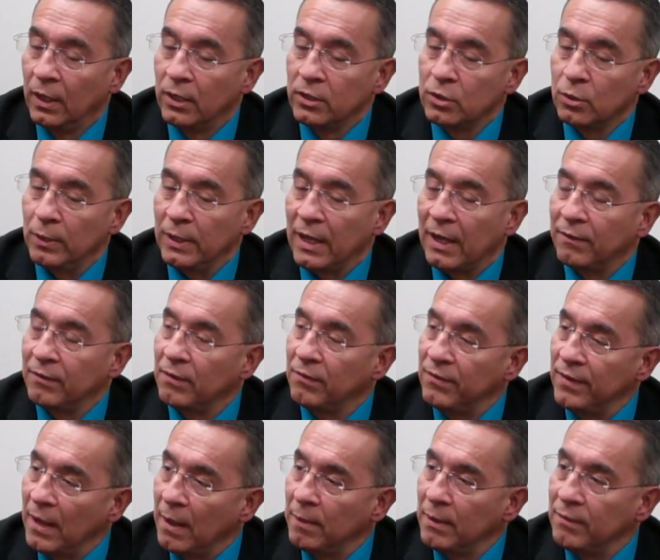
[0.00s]
So we have the
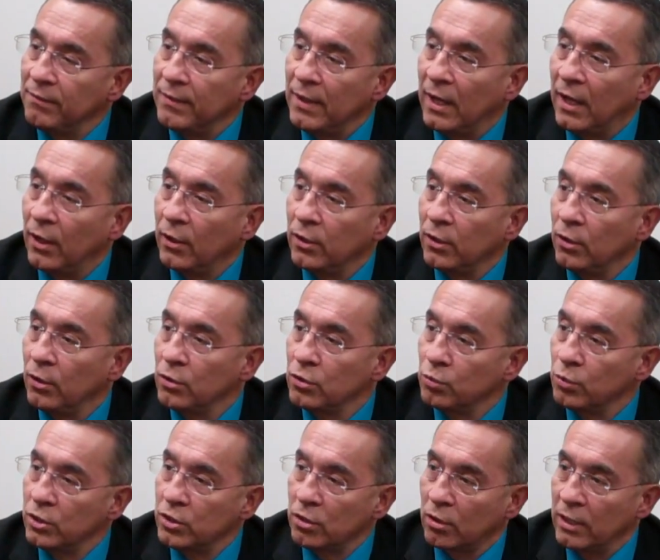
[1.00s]
family
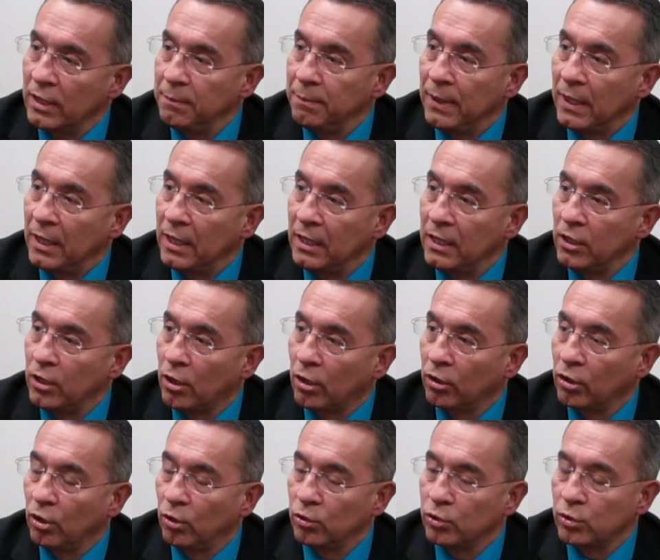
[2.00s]
values, which are embedded in our
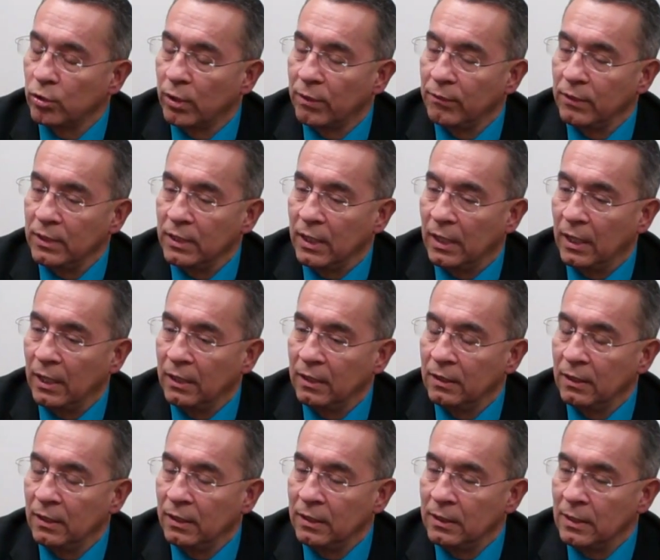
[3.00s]
culture every
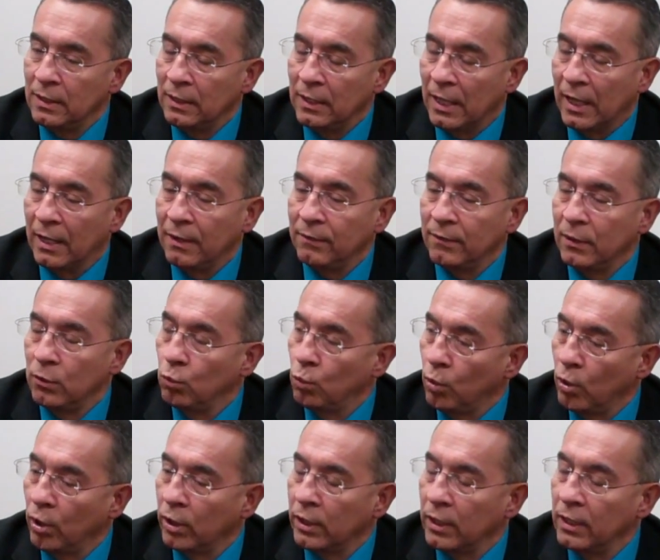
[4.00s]
day, life and
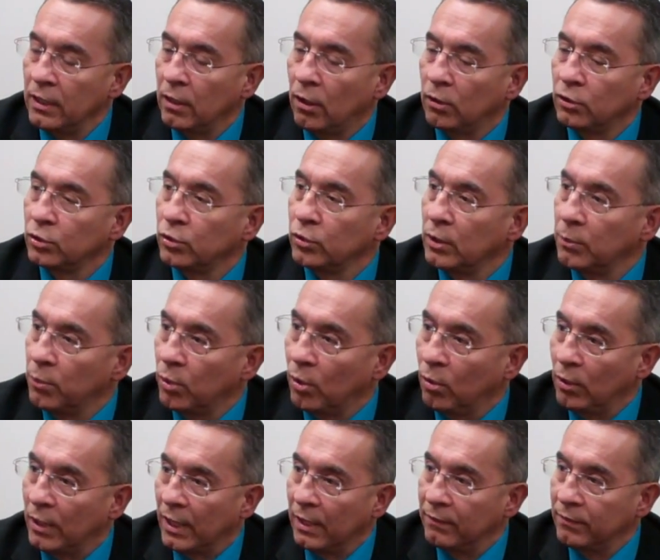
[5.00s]
work, and also the
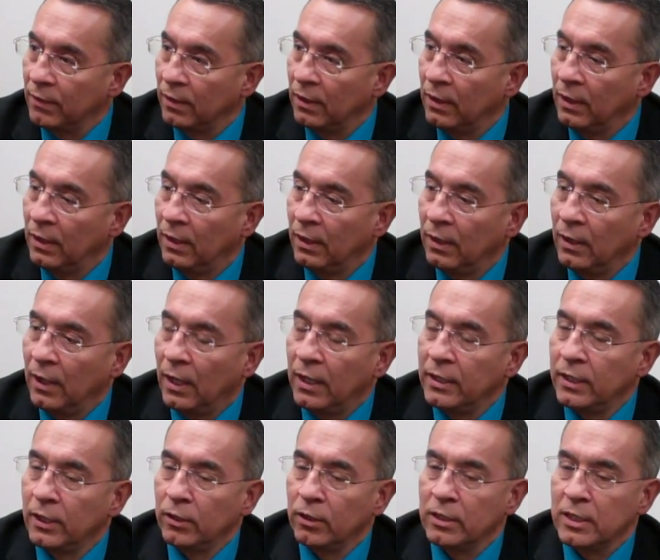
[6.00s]
pro-life.
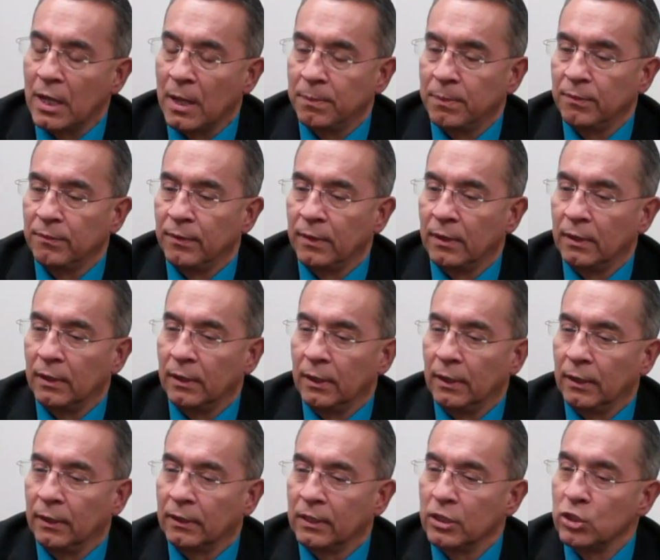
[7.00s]
Another type of